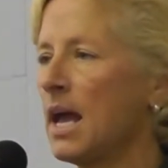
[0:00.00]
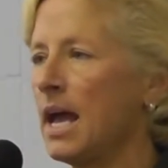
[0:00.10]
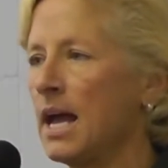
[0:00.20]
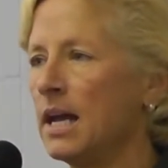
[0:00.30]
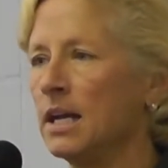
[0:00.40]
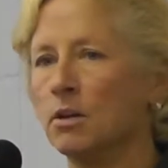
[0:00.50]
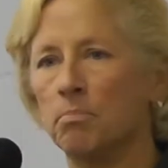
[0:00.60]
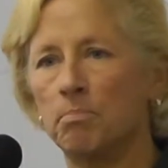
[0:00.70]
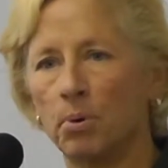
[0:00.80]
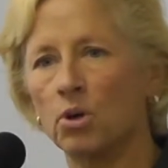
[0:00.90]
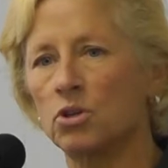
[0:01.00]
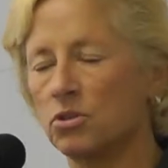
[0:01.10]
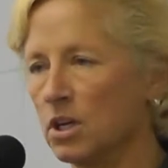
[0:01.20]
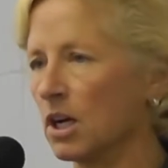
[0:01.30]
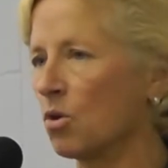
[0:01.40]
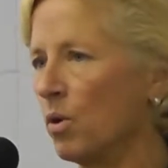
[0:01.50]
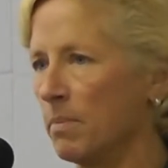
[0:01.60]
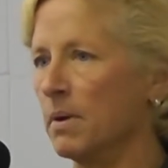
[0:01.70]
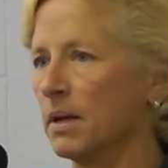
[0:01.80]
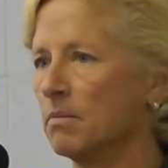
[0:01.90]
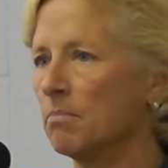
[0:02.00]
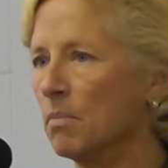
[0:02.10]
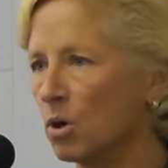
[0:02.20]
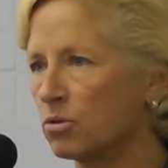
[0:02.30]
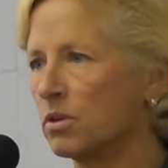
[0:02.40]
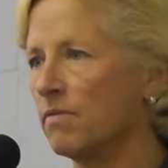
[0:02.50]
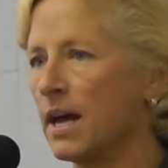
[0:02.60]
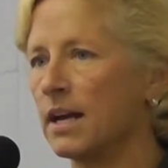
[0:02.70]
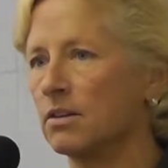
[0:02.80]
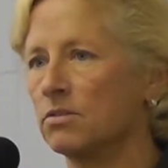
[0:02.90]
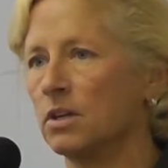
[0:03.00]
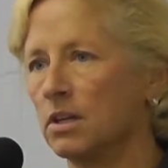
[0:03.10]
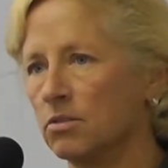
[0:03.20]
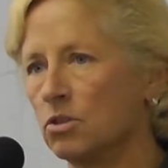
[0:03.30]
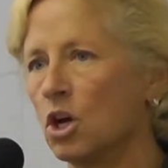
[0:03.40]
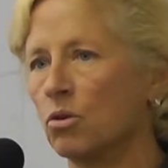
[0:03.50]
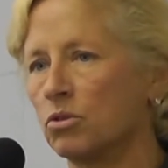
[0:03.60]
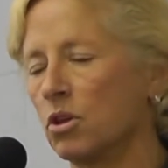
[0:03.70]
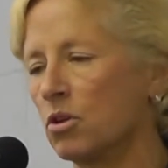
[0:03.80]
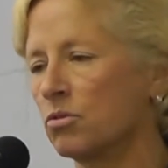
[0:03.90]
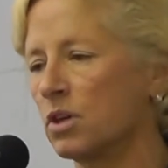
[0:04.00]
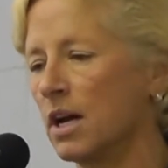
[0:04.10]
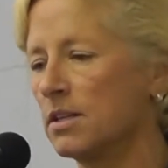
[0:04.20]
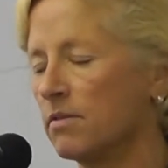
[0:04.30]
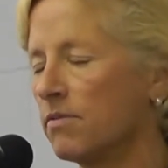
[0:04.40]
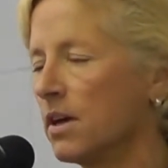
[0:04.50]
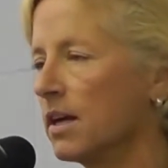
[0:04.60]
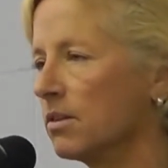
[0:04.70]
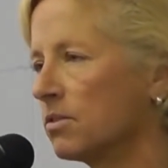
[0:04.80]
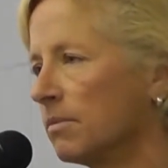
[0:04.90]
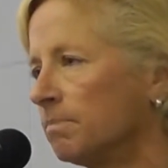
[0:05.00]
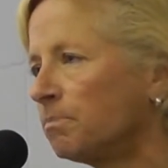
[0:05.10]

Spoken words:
and in purchasing equipment. Most of that goes to those kinds of things.